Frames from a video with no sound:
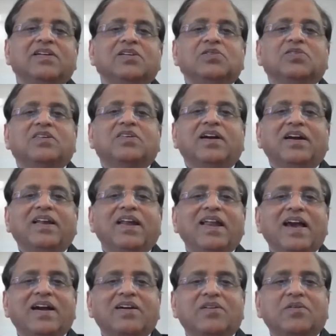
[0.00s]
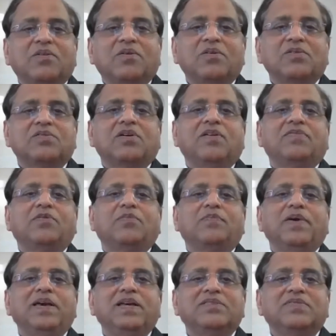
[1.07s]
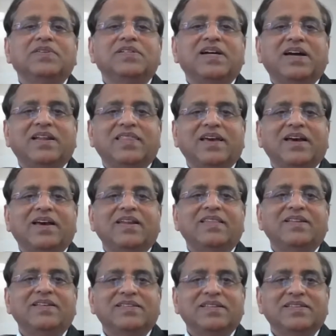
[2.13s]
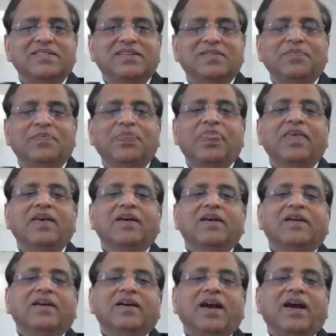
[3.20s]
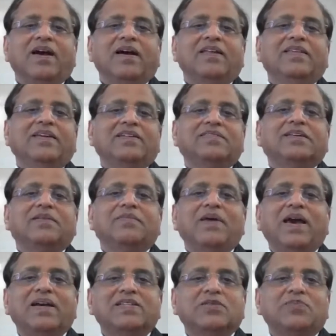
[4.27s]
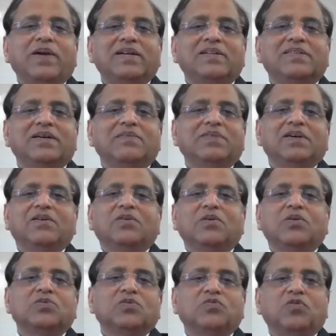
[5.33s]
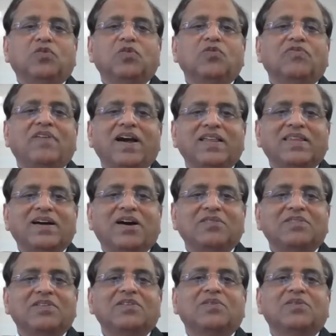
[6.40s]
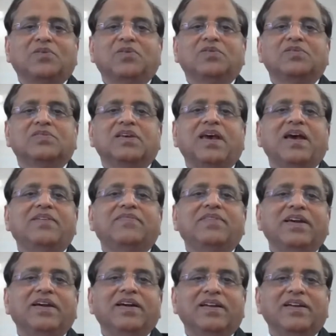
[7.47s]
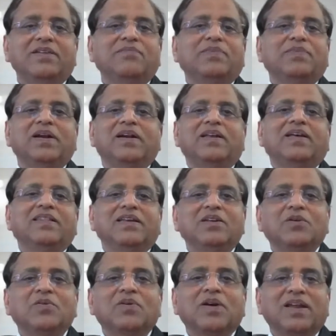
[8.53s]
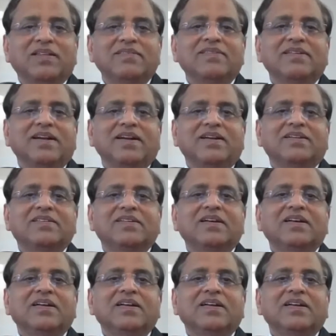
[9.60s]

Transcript: So 30 lakh crores of rupees which are there in the system, the Reserve Bank spends something close to 4 to 5,000 crores every year in printing the new currency, right?